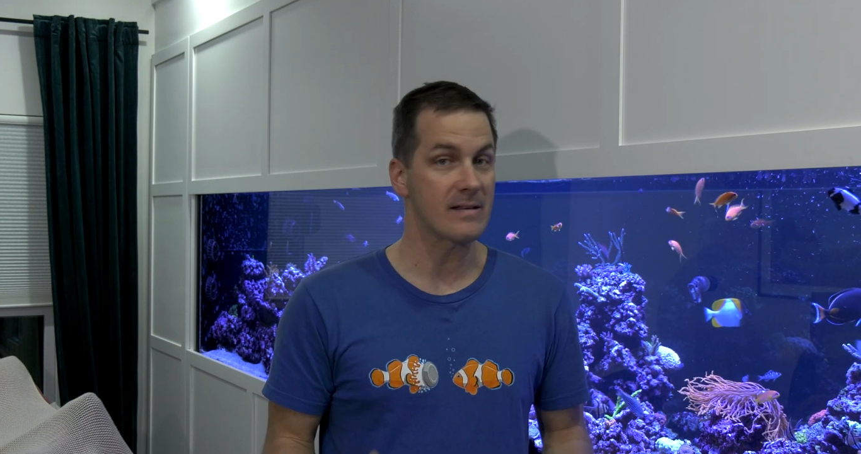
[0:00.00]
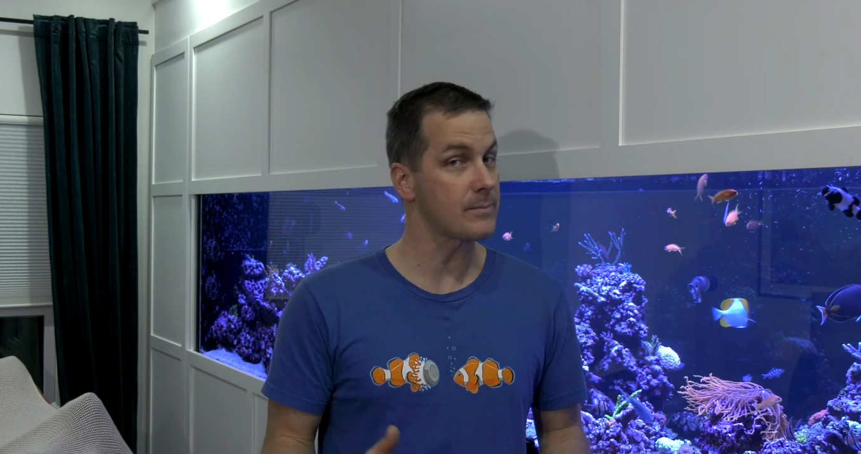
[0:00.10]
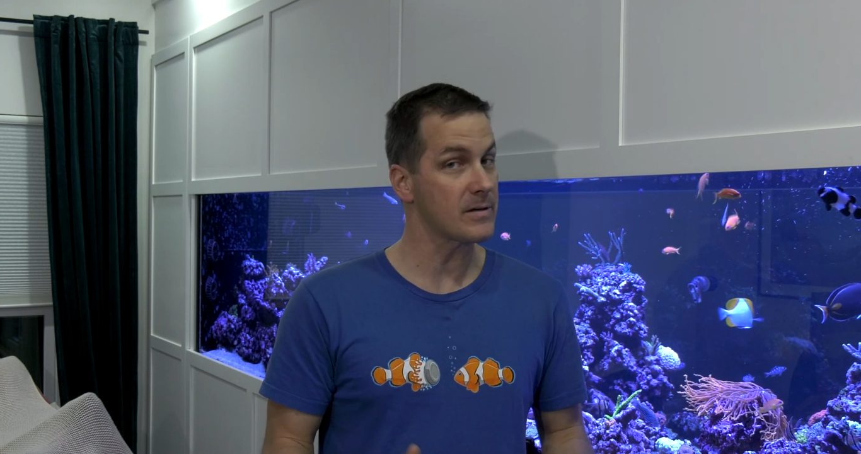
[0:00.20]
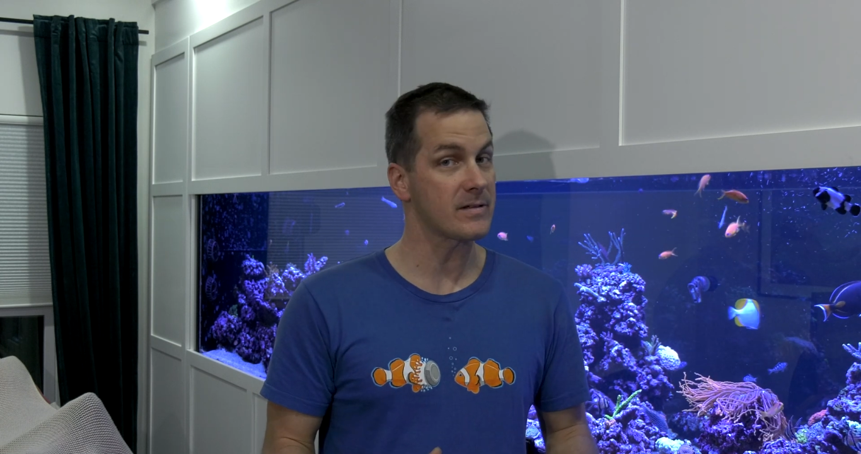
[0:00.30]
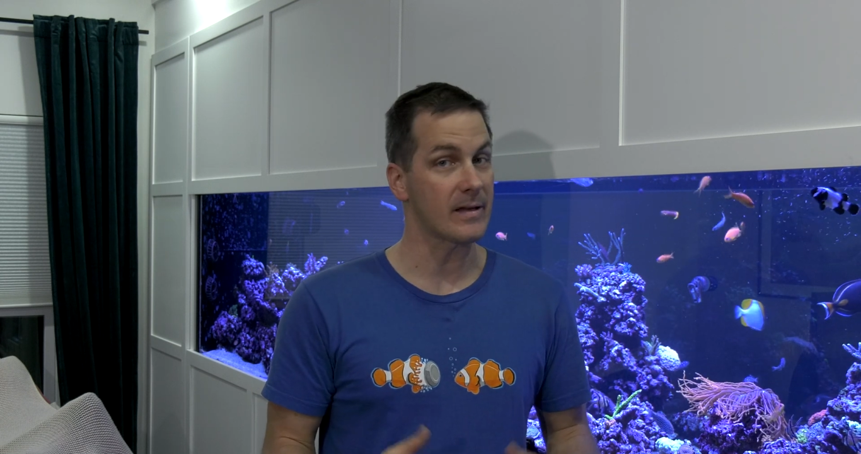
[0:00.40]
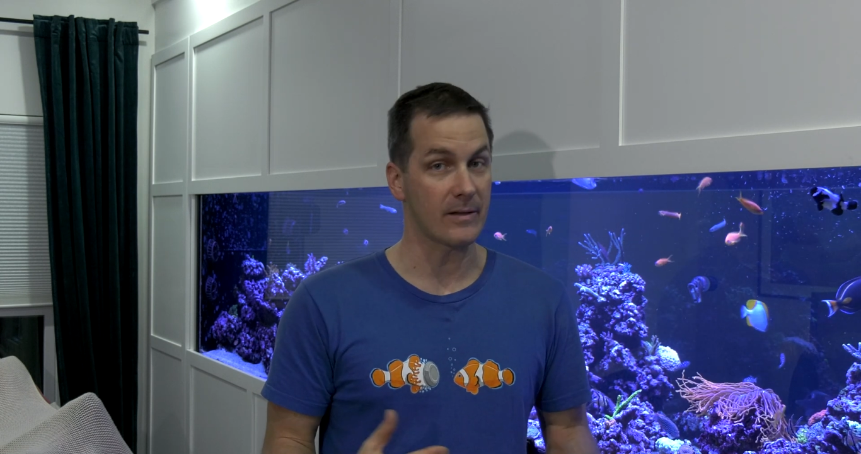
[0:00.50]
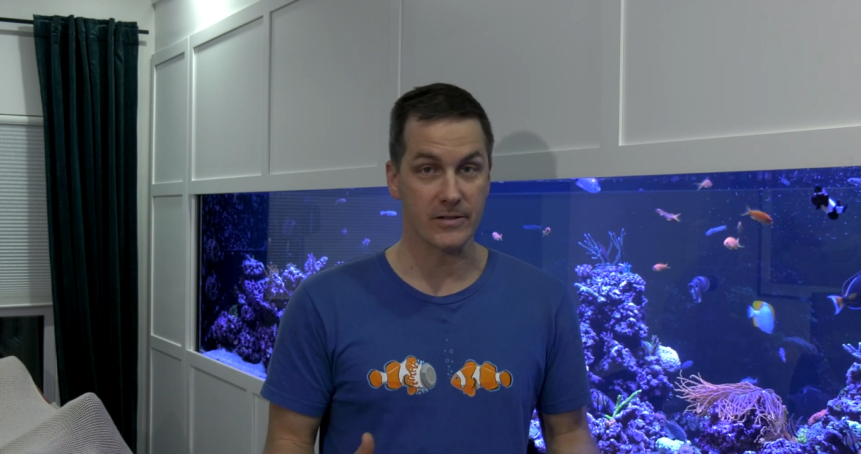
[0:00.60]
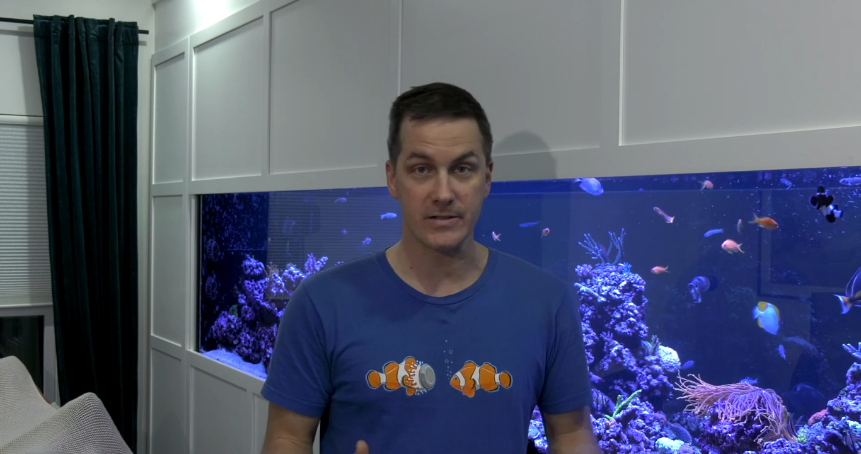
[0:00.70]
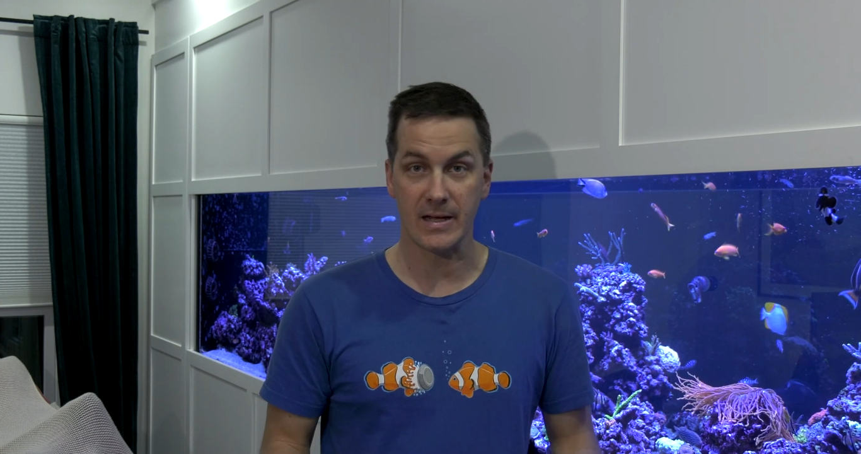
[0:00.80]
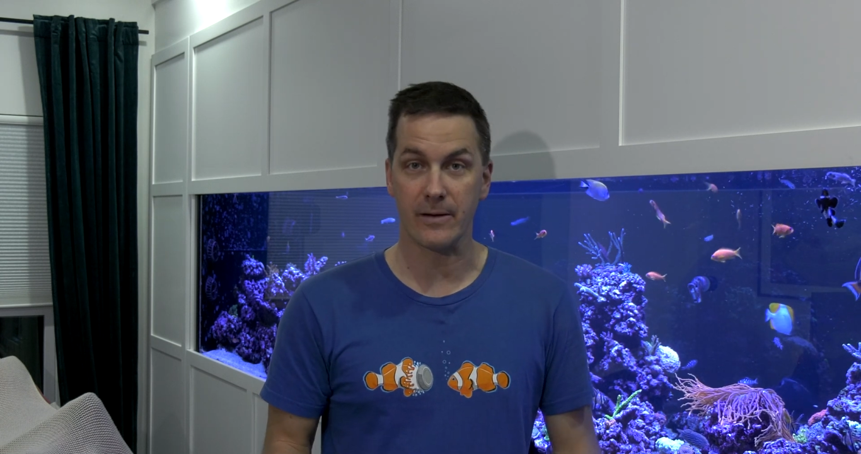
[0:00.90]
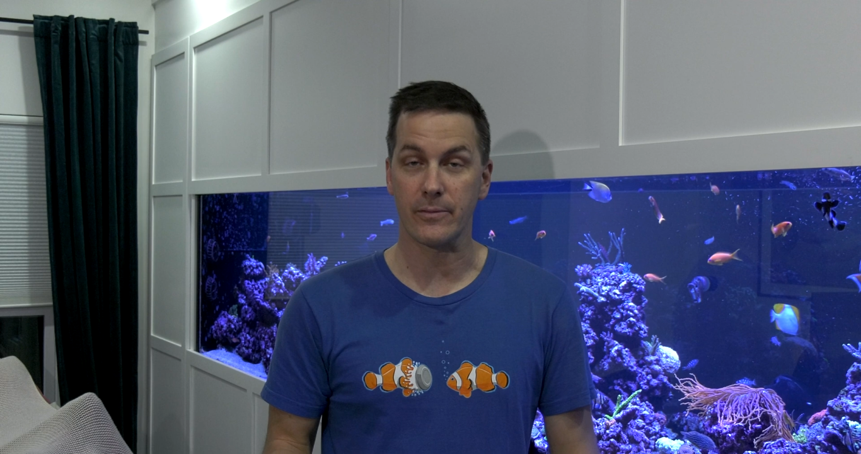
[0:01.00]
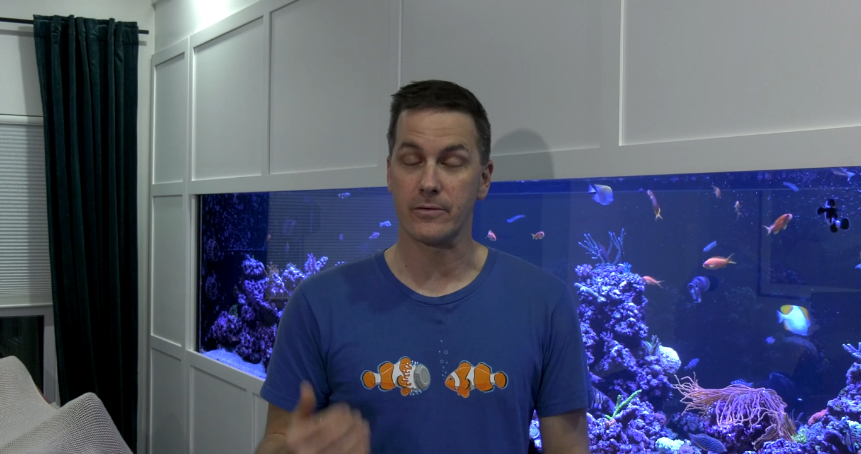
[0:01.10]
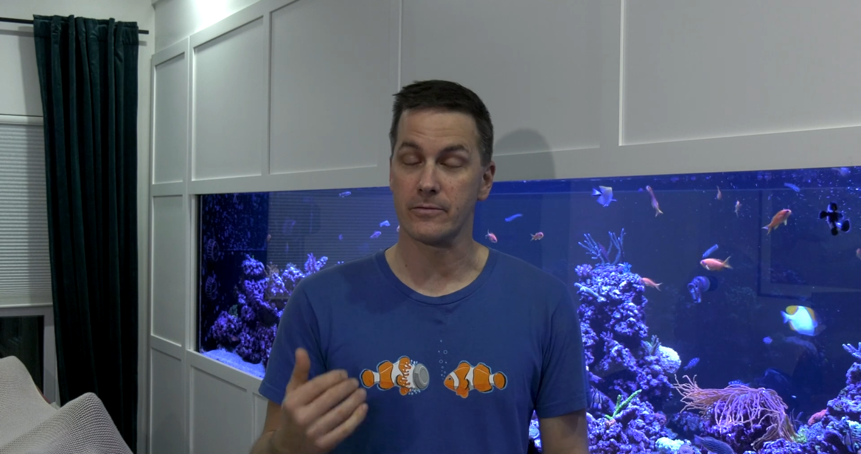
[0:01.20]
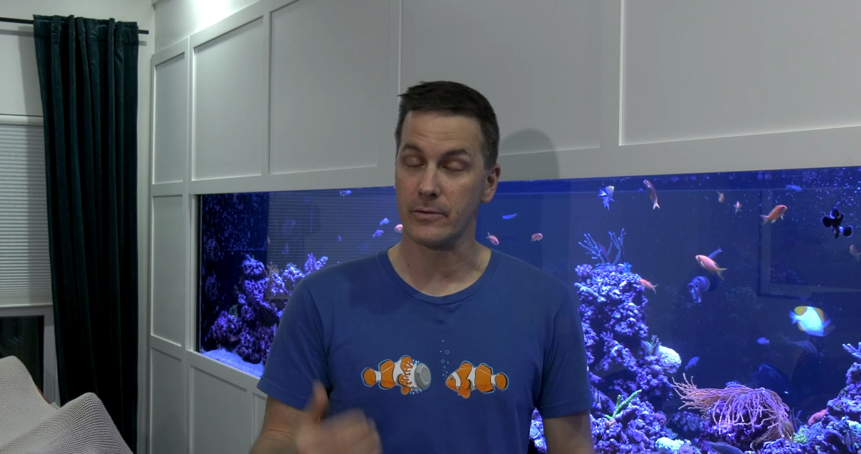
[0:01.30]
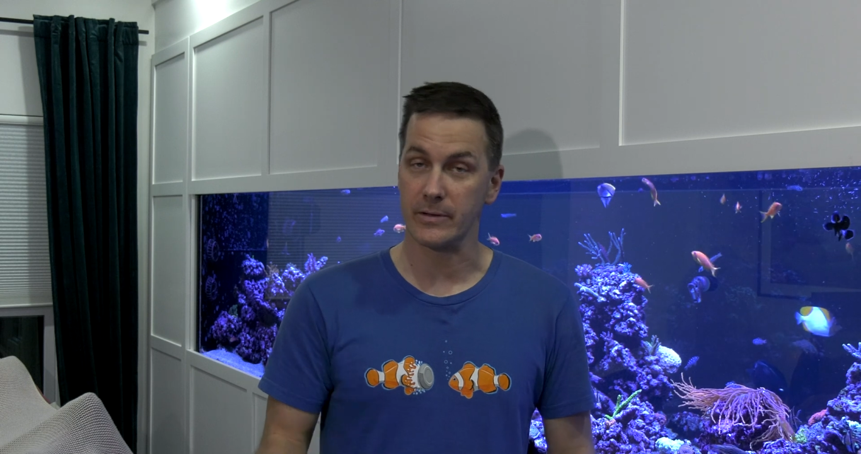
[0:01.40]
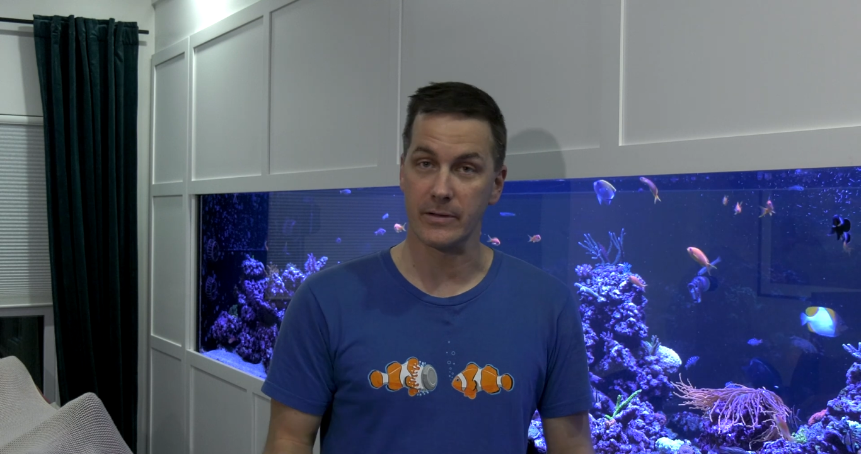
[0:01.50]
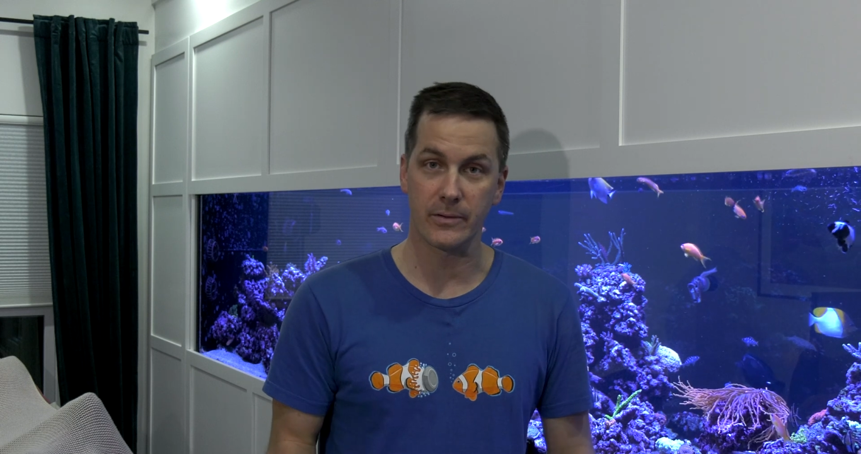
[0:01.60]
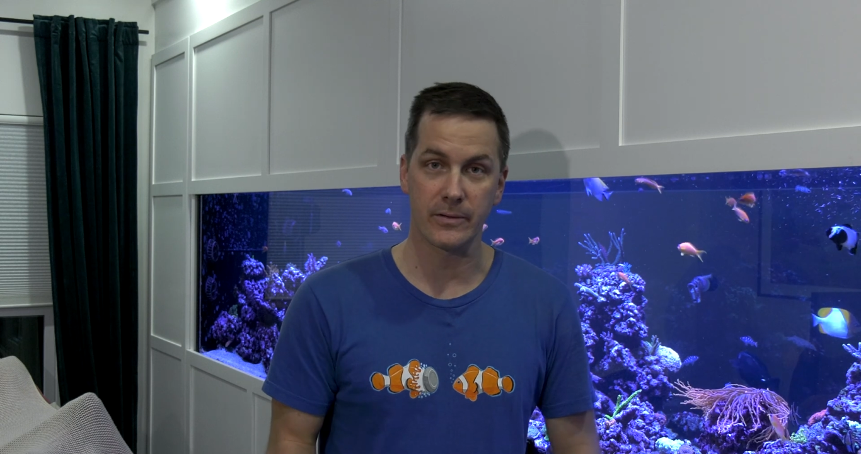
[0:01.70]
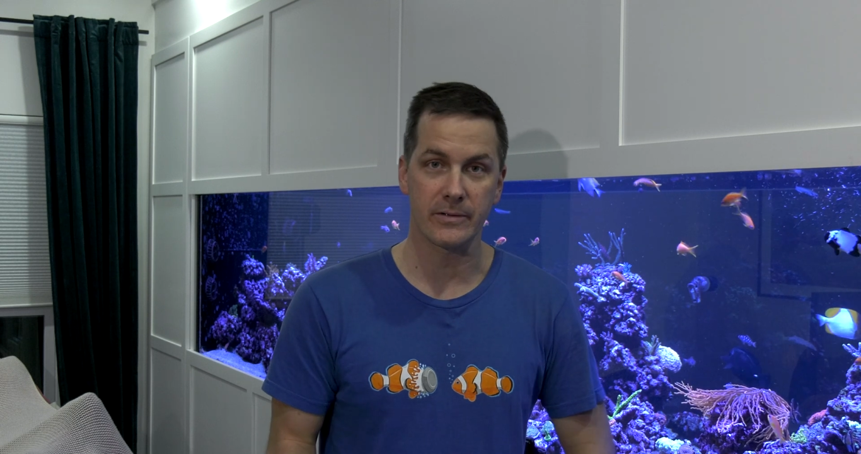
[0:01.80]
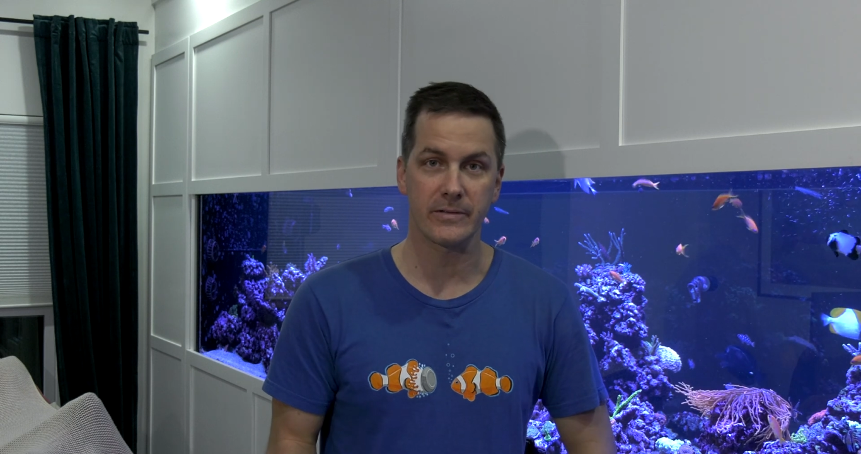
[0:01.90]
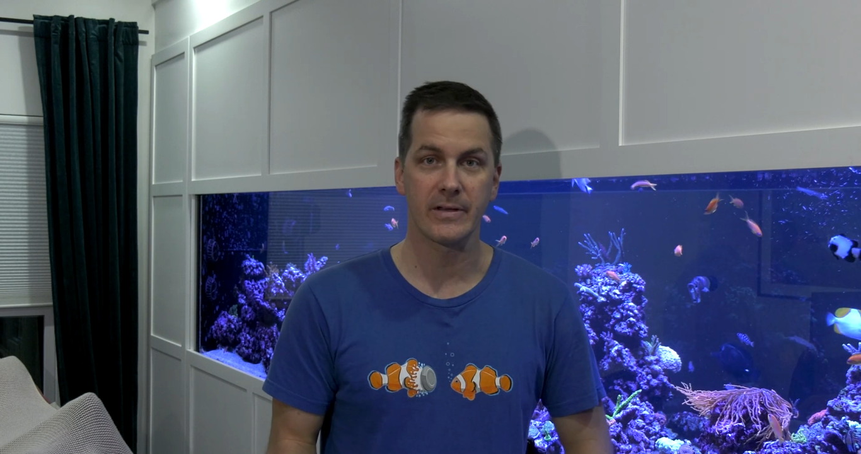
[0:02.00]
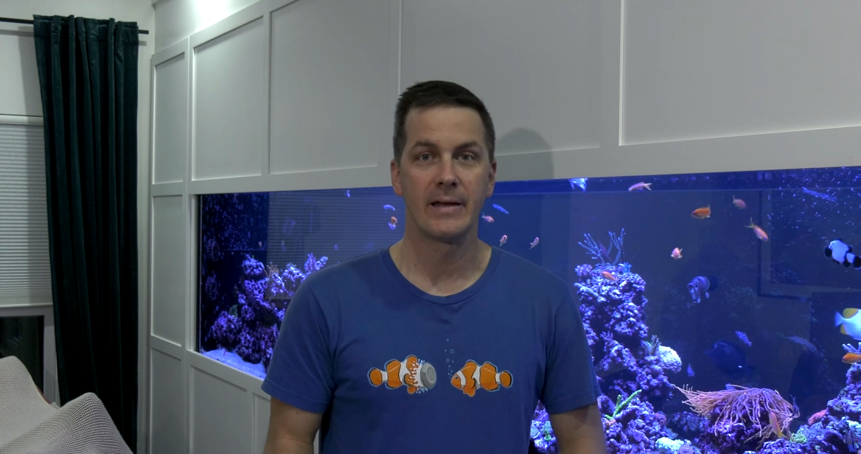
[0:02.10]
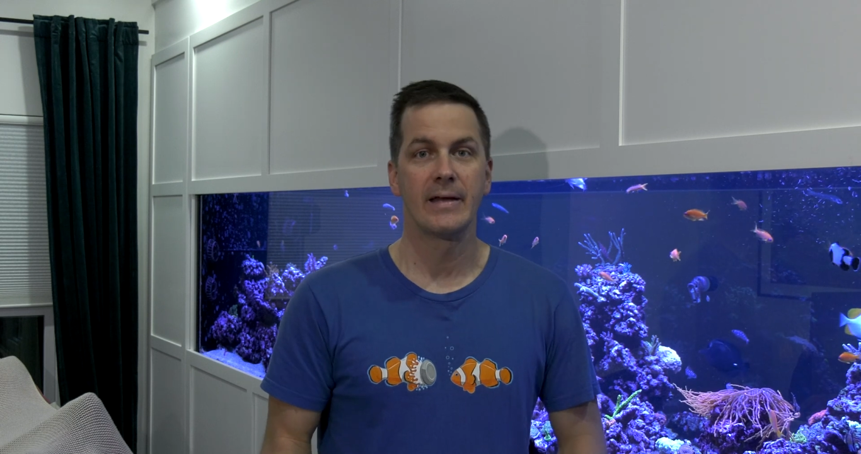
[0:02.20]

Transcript: especially a large tank with grown-in corals,